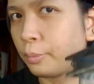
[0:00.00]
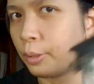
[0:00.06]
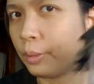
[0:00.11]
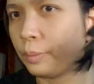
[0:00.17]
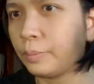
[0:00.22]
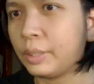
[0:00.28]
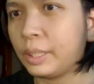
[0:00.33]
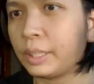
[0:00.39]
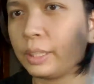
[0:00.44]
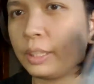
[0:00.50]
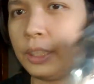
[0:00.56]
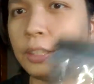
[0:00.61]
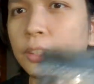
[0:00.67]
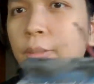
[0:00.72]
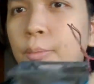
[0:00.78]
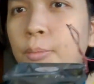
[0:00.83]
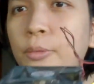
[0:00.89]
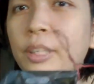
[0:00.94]
from the
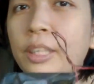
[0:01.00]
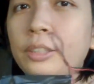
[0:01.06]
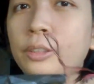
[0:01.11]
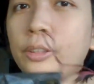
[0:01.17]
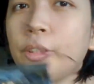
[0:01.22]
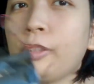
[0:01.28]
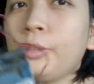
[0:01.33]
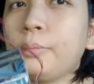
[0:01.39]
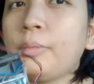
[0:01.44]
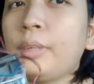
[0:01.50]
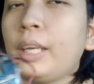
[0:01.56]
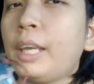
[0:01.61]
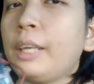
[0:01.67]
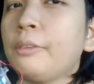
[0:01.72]
King of Random.